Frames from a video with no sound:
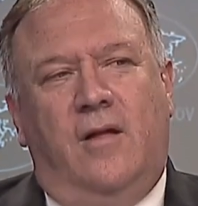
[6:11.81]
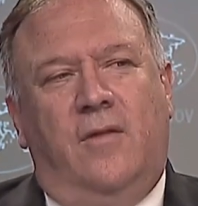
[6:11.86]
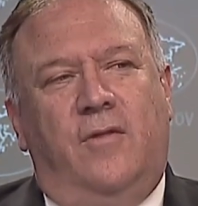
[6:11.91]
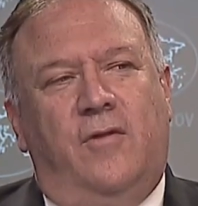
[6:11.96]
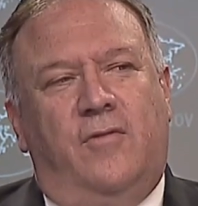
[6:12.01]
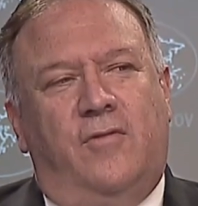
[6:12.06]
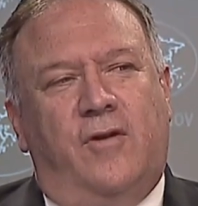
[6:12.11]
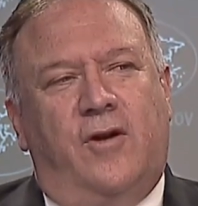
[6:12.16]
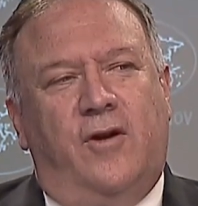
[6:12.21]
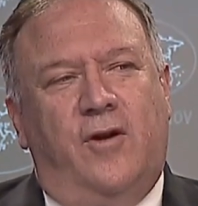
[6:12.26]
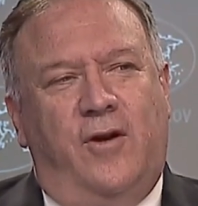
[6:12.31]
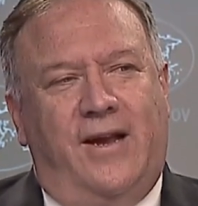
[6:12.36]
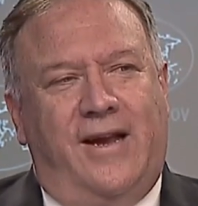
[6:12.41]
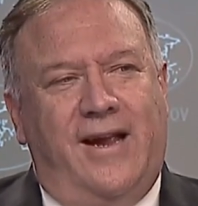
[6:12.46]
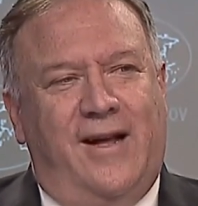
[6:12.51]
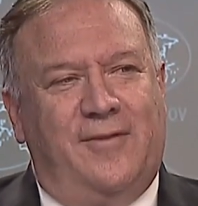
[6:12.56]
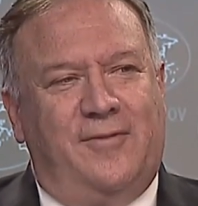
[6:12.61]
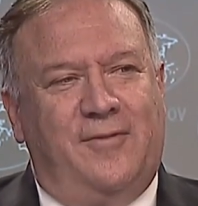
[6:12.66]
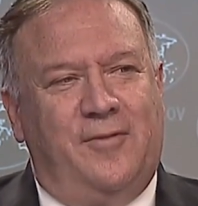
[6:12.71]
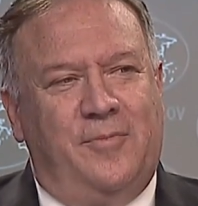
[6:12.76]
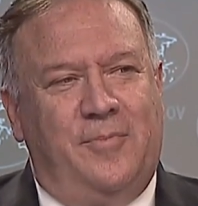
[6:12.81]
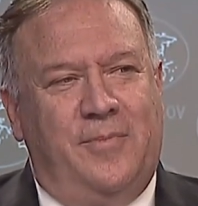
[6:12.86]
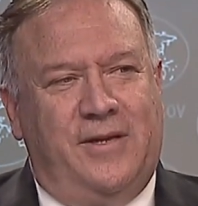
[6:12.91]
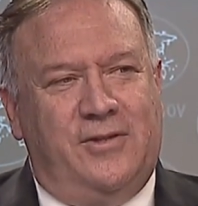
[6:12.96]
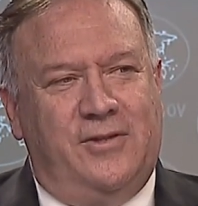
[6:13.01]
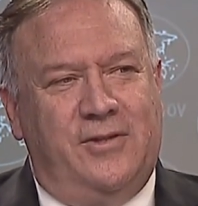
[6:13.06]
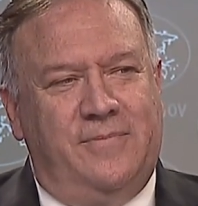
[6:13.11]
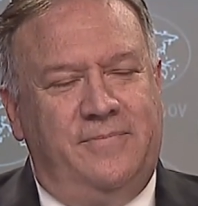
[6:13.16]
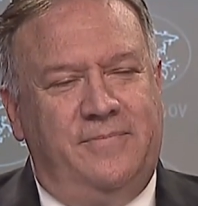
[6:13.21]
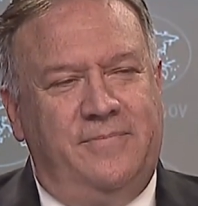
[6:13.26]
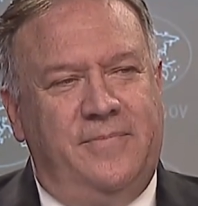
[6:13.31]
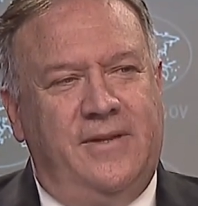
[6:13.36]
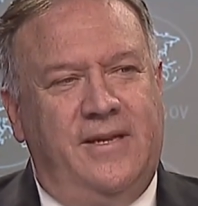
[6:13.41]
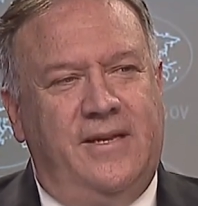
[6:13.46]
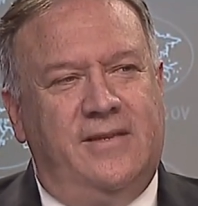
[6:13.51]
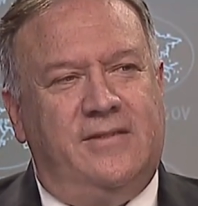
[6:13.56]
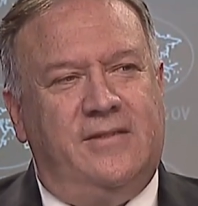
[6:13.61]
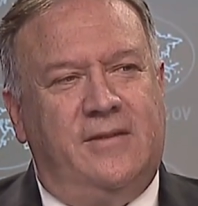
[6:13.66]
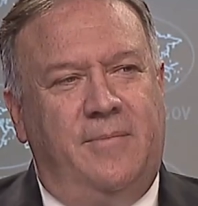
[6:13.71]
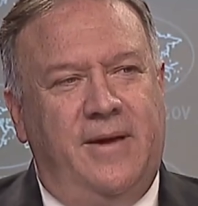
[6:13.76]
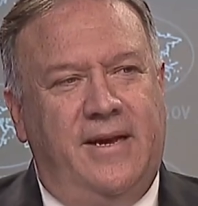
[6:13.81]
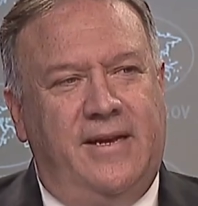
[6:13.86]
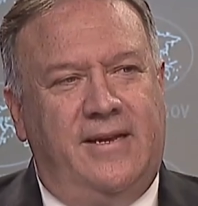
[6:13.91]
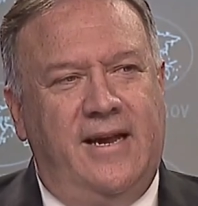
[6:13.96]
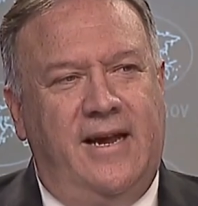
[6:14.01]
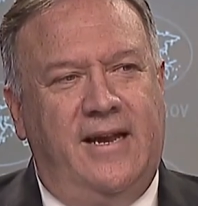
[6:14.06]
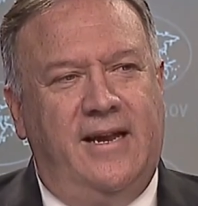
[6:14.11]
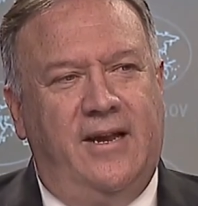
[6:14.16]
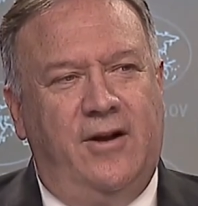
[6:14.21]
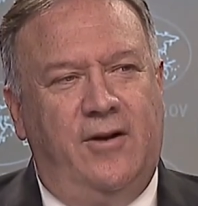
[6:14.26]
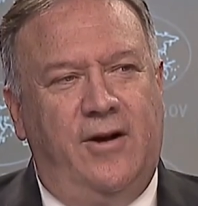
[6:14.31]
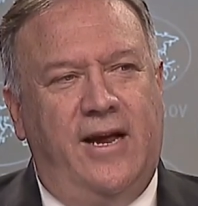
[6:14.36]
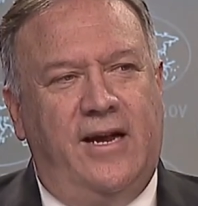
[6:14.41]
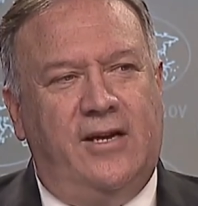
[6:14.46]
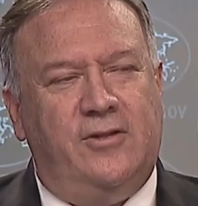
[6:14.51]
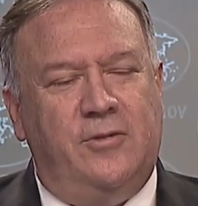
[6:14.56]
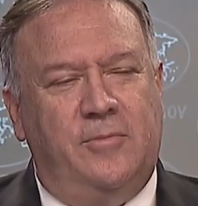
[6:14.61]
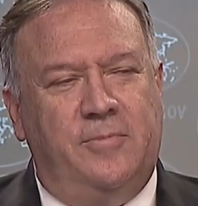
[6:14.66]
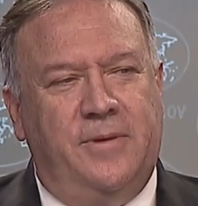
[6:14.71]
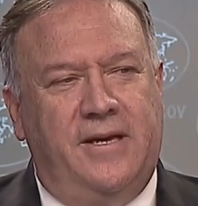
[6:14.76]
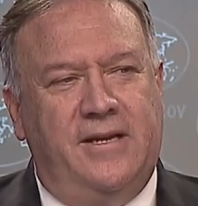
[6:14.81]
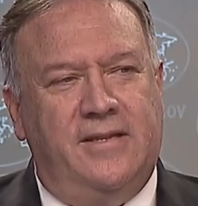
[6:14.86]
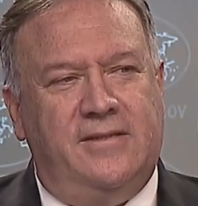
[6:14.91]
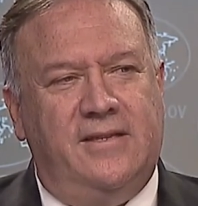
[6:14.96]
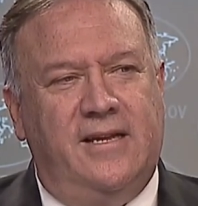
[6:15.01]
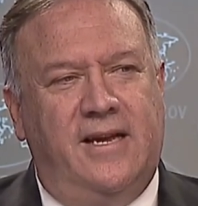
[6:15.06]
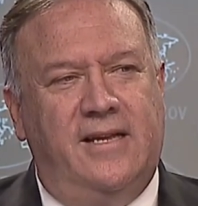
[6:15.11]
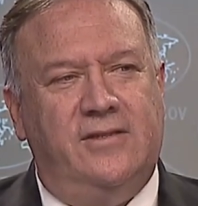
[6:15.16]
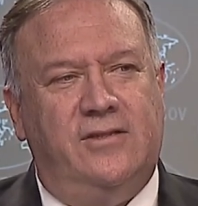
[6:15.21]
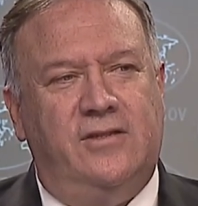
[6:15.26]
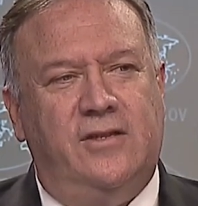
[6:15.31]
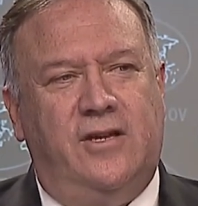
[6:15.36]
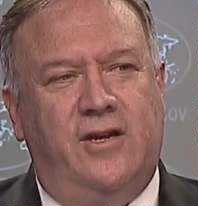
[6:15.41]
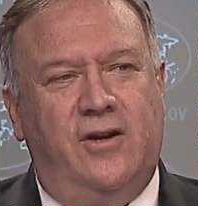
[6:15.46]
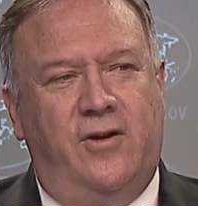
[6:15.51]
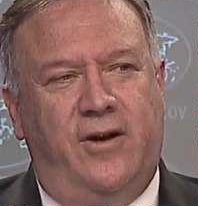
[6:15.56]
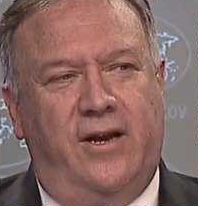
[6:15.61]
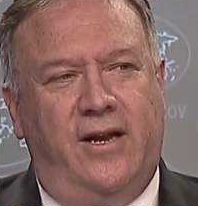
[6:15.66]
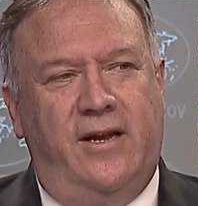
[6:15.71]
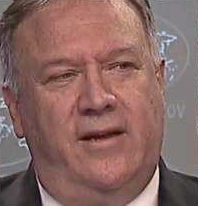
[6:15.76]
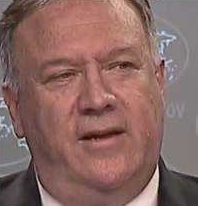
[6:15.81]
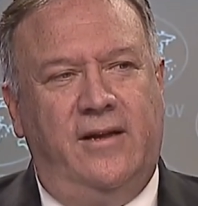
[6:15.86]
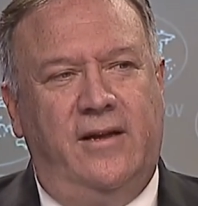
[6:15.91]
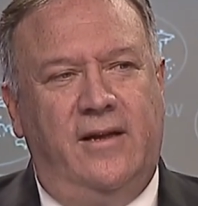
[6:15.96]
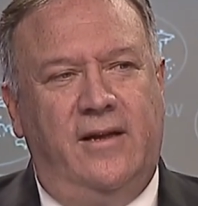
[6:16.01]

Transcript: The Security Council's mission is to maintain international peace and security.